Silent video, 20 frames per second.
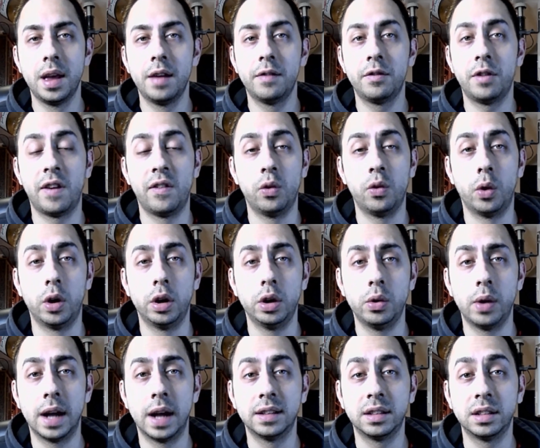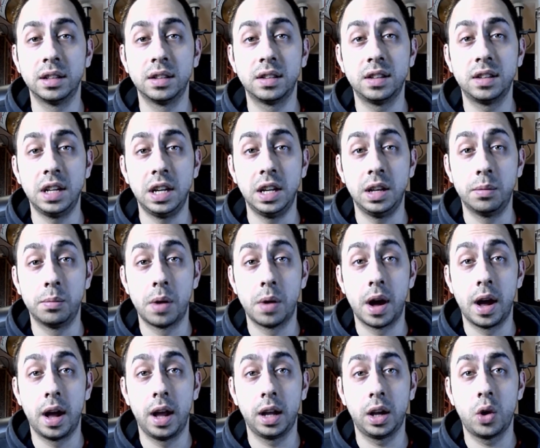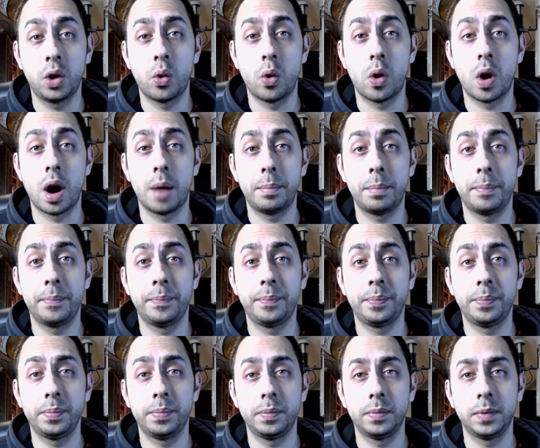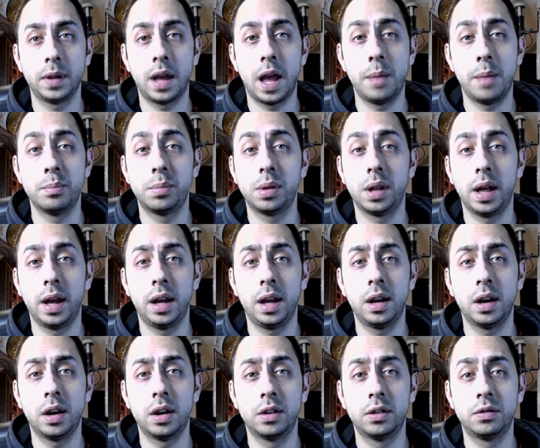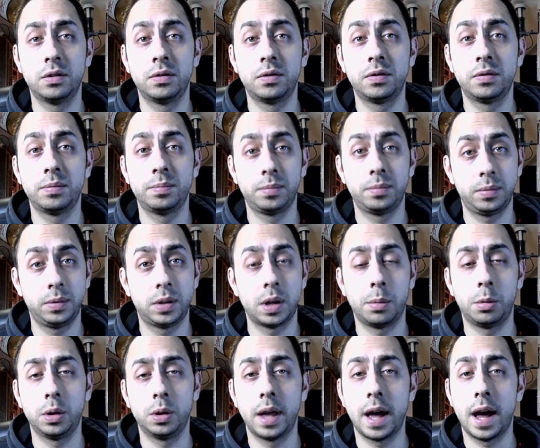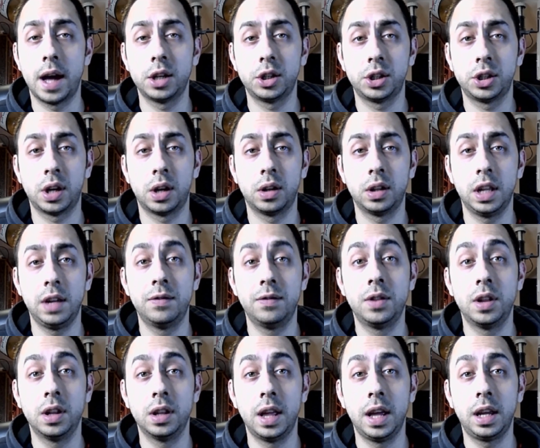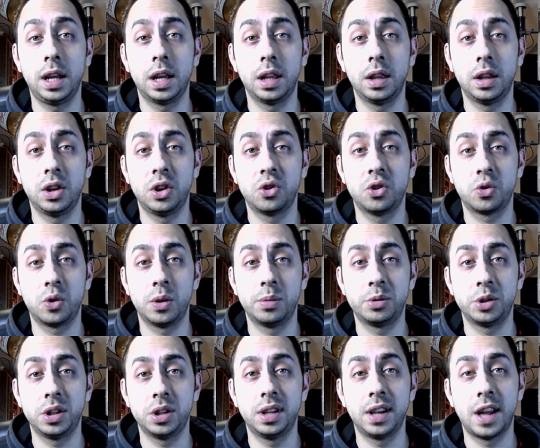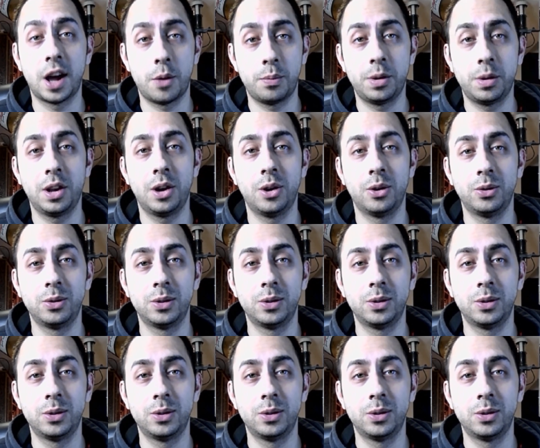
For everyone who hasn't seen my co-op gameplay of Double Dash, I'll leave the link in the description down below.